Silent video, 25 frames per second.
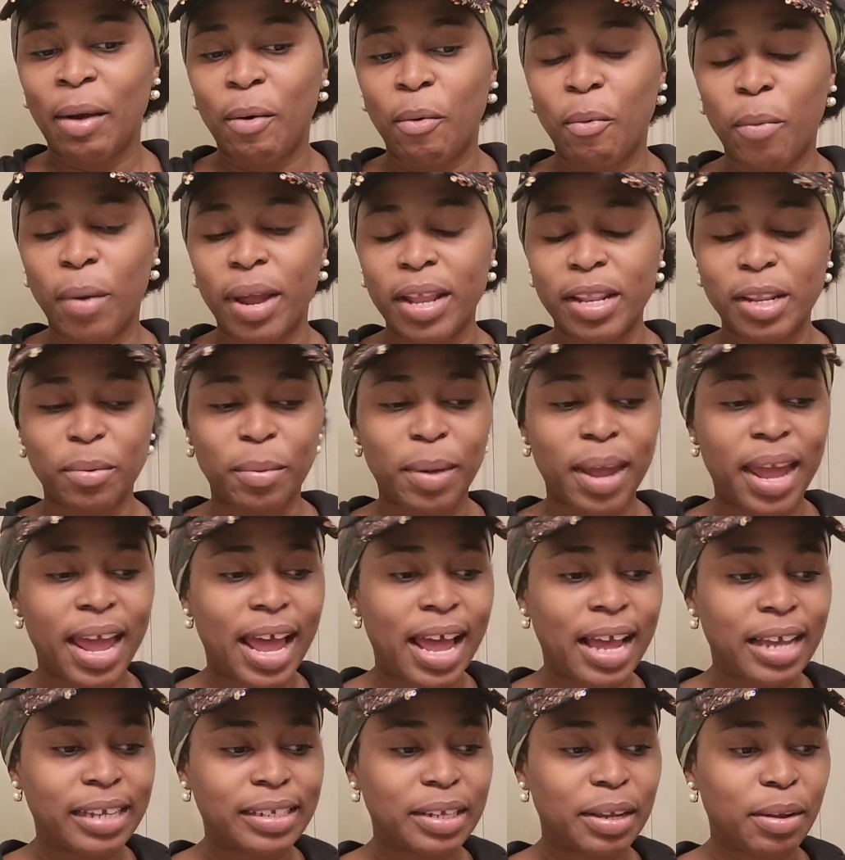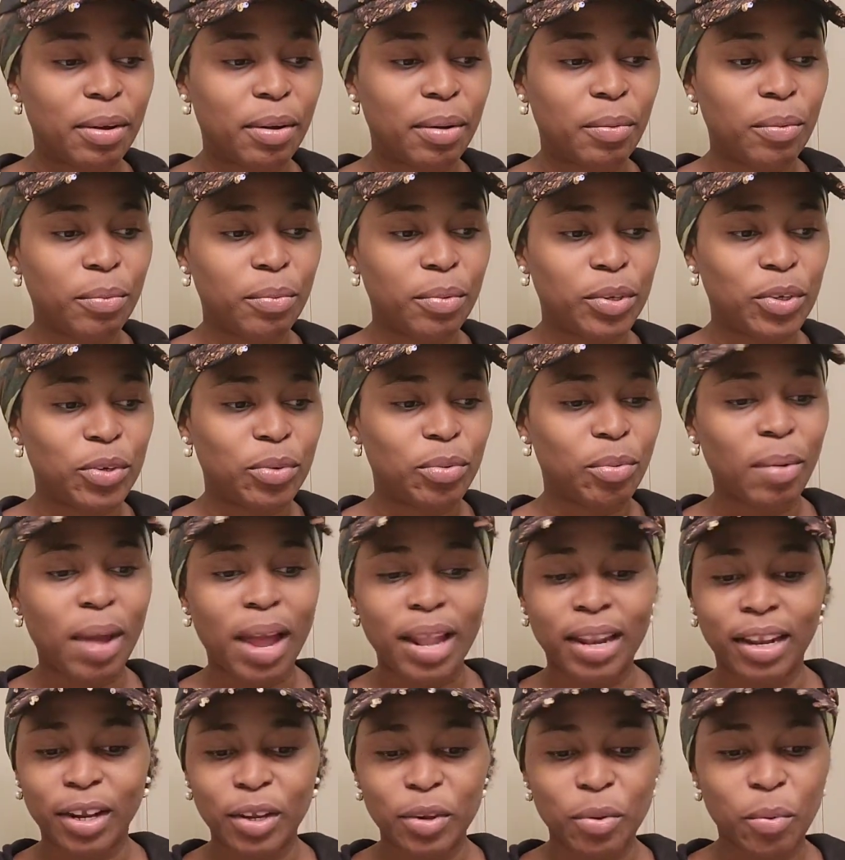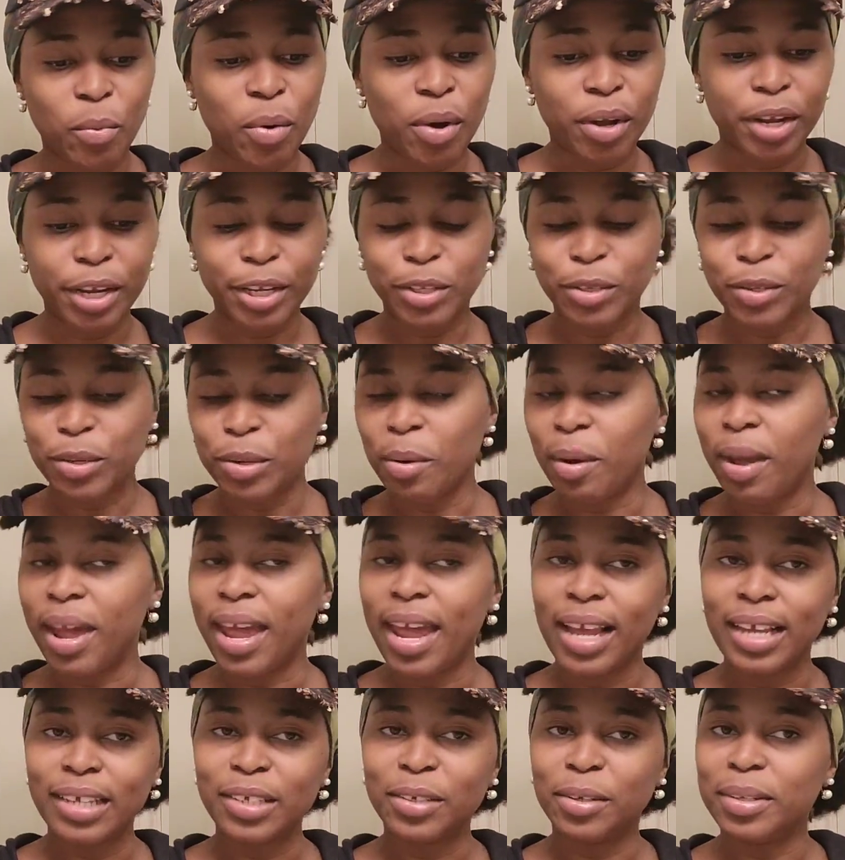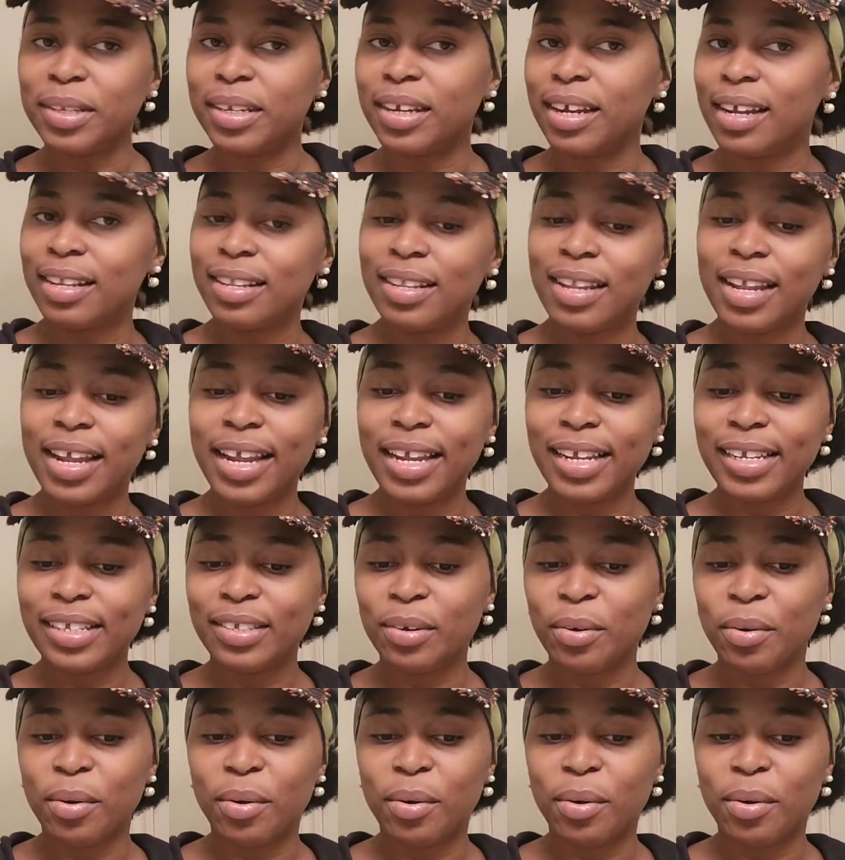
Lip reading: when they were asked, would you rather you walk into your ex on their date